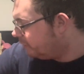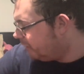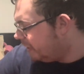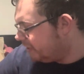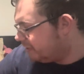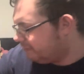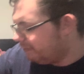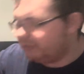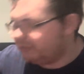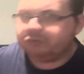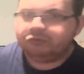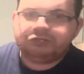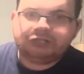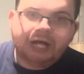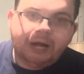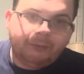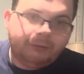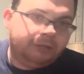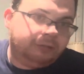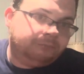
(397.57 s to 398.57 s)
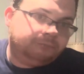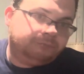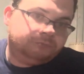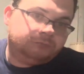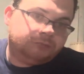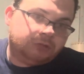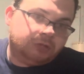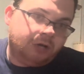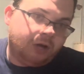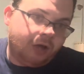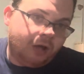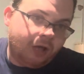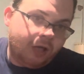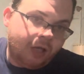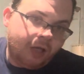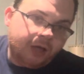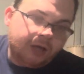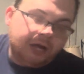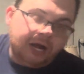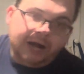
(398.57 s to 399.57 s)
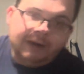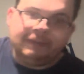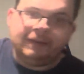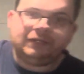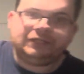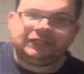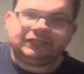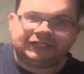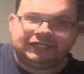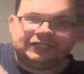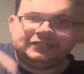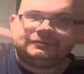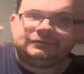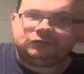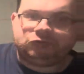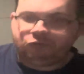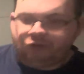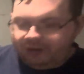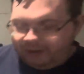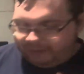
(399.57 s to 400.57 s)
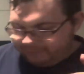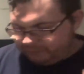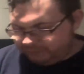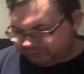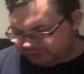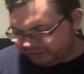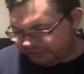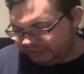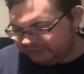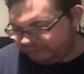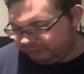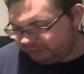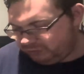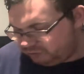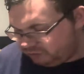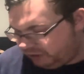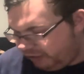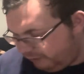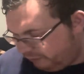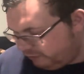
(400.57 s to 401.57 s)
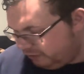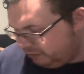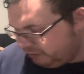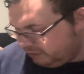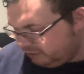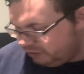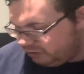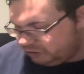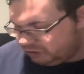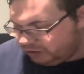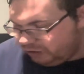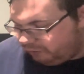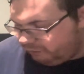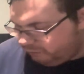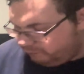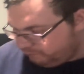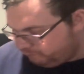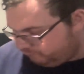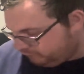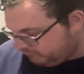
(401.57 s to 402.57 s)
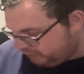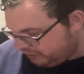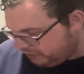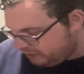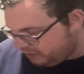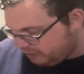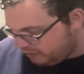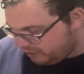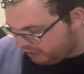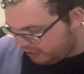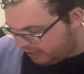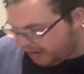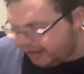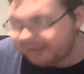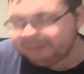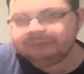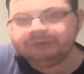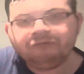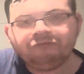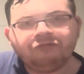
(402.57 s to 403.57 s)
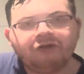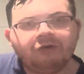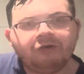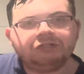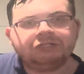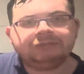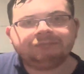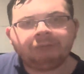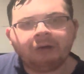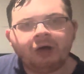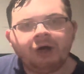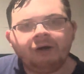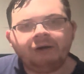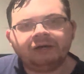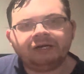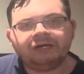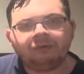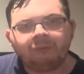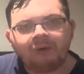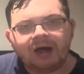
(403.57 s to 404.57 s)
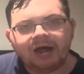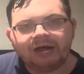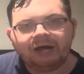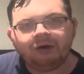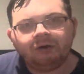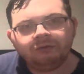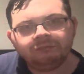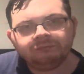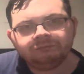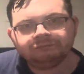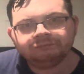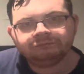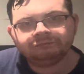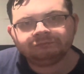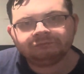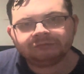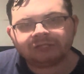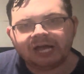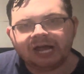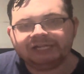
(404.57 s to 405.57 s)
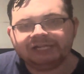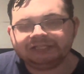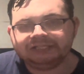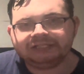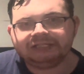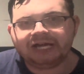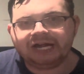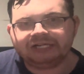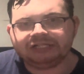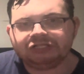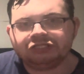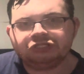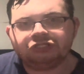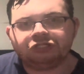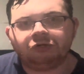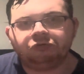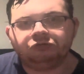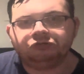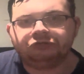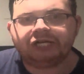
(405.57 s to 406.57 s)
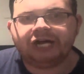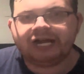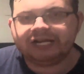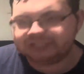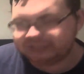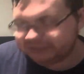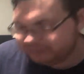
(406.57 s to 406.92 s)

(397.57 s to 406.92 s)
asymmetrical solid. I'm not taking asymmetrical hybrid, I'm taking asymmetrical solid. So I haven't thrown this ball in a while. I just showed you guys this